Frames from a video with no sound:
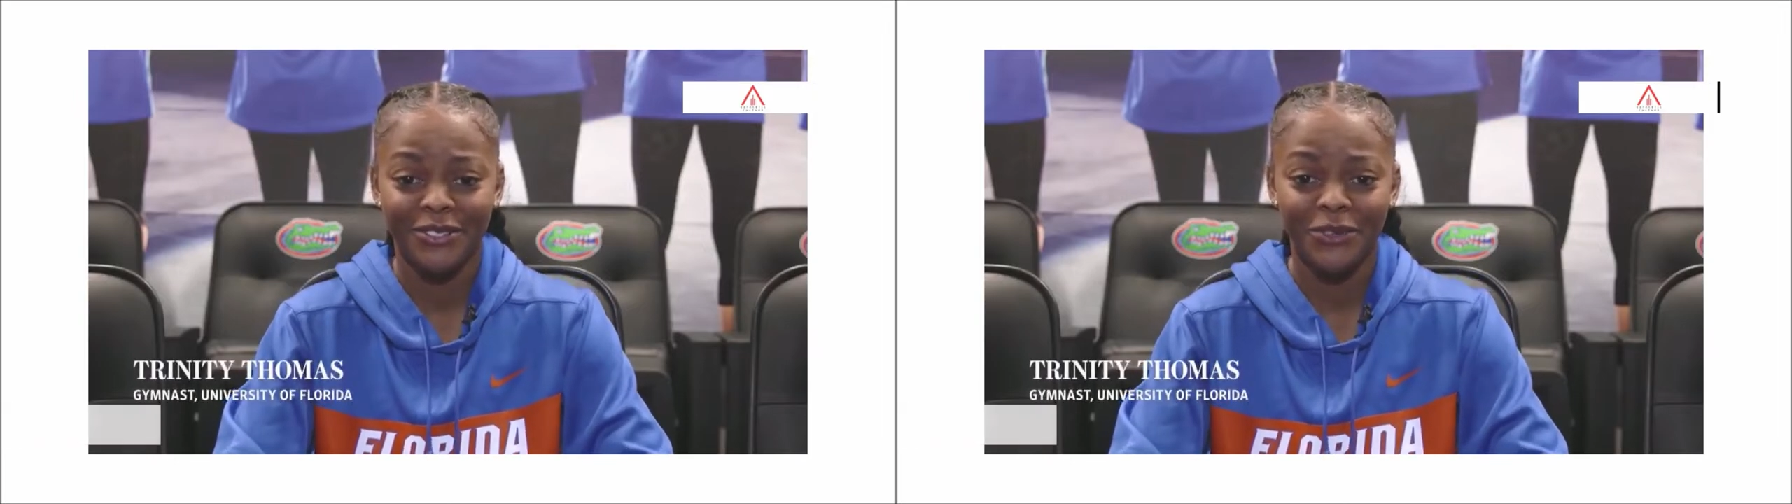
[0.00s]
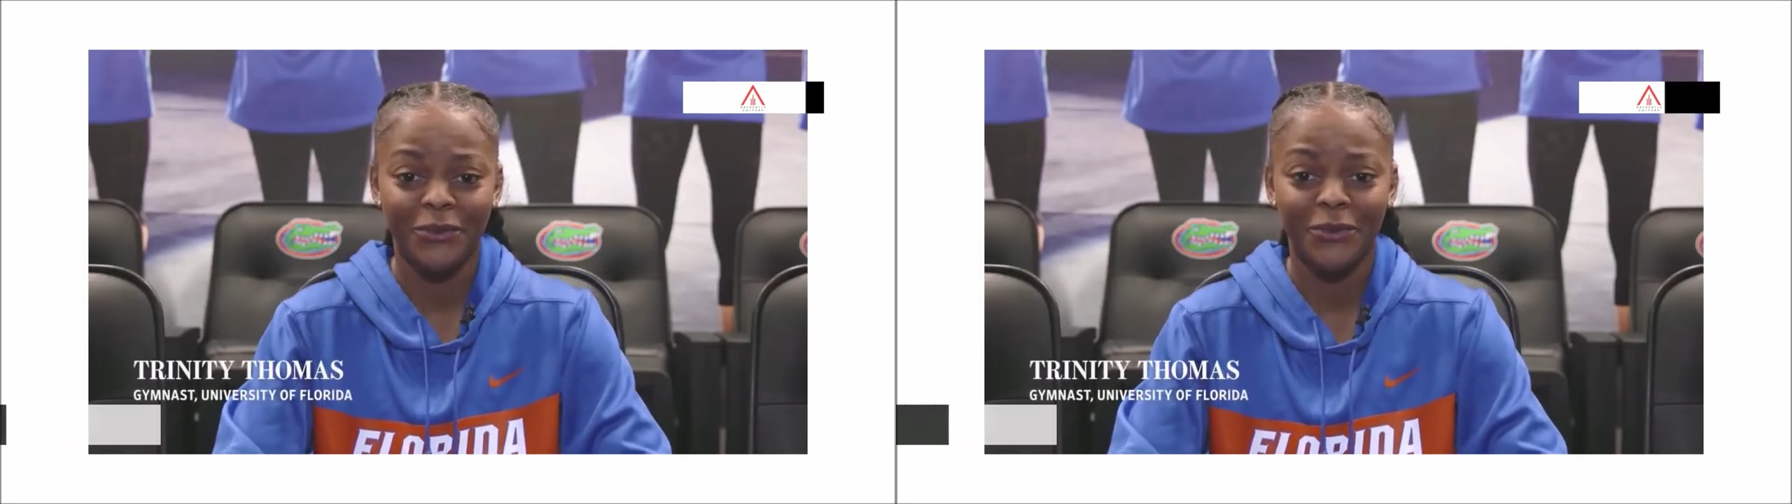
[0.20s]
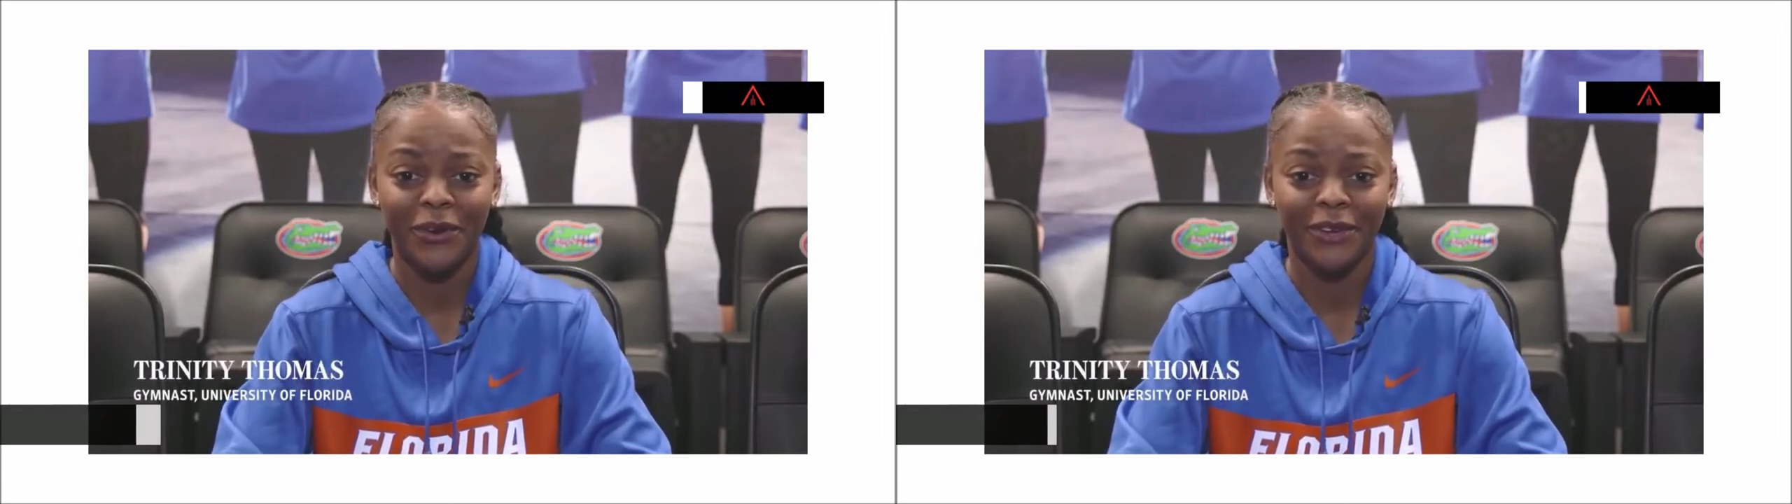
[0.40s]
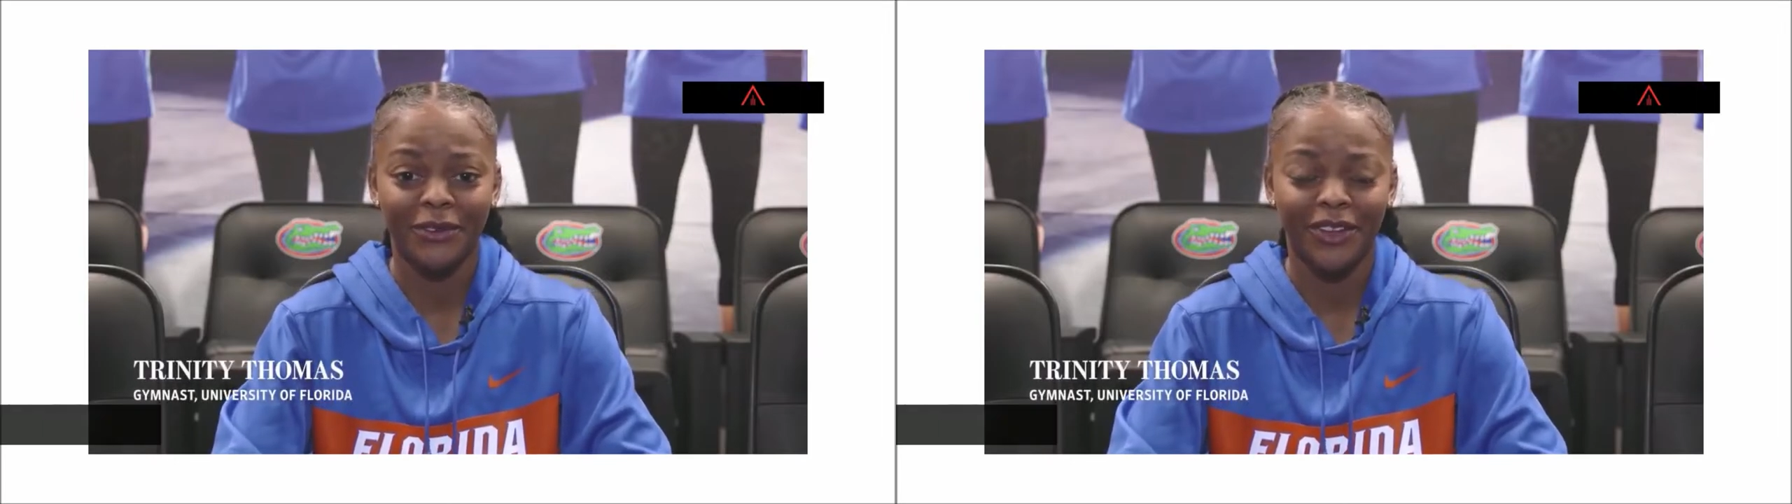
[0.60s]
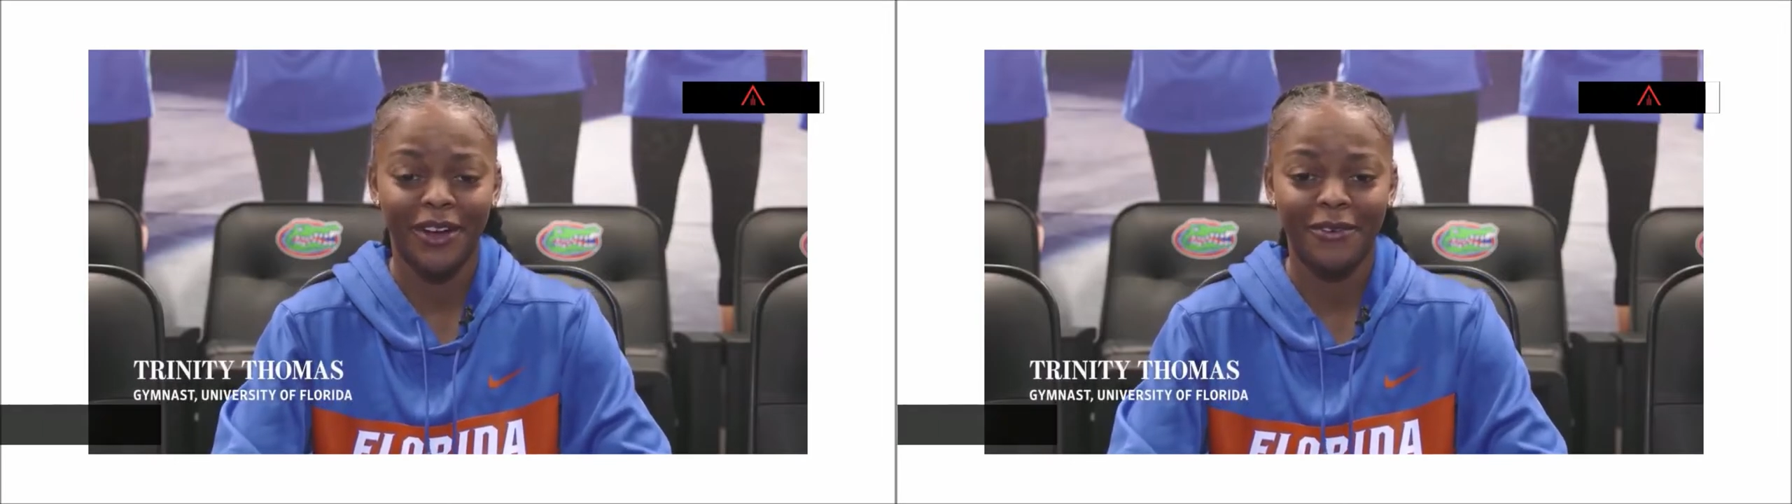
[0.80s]
do what
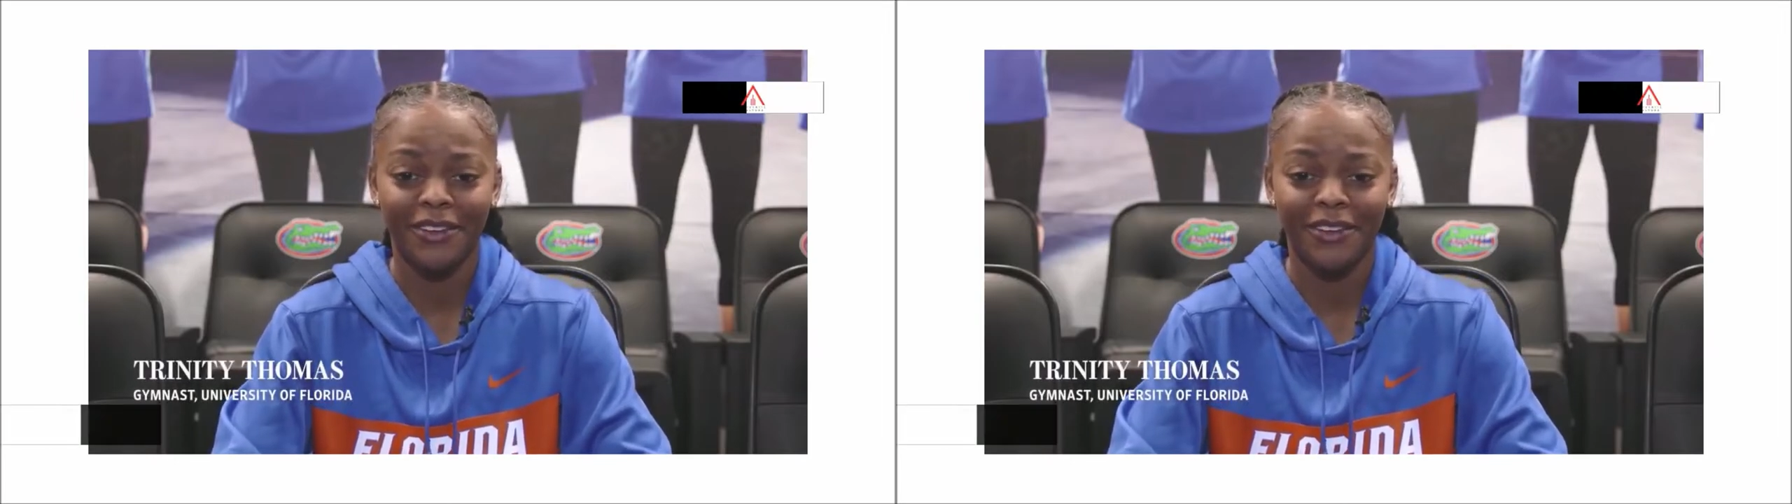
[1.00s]
you love